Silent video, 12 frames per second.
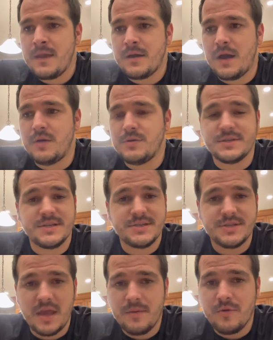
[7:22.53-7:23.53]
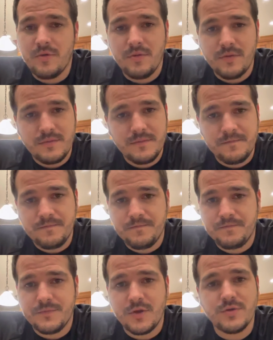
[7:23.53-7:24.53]
I was at a stable
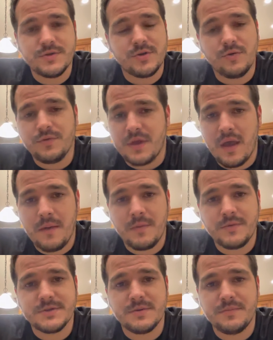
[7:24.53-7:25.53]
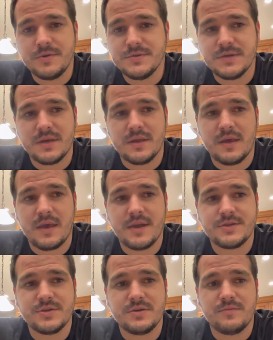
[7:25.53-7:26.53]
dose the whole time. I wasn't abusing it. Like, I
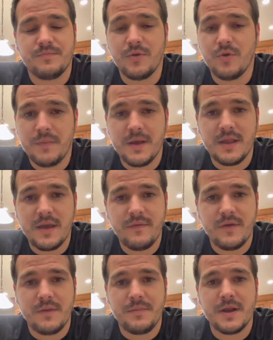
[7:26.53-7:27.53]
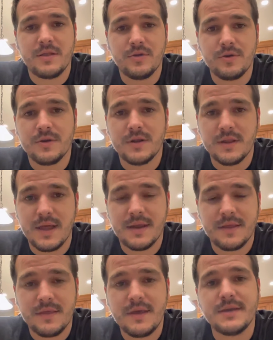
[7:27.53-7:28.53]
actually built my life up, and I learned a lot
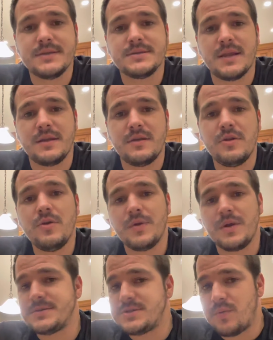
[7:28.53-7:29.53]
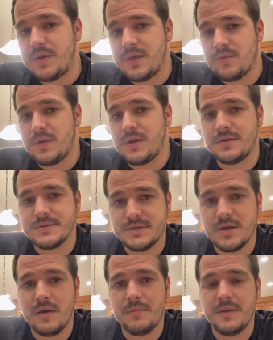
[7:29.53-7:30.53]
of things that I didn't know when I was 23 and I was
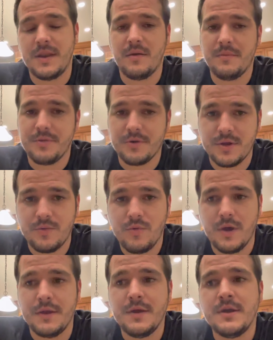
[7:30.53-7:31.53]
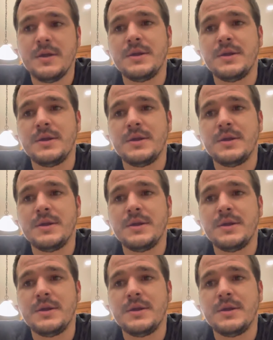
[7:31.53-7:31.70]
dumb, and now I'm 31.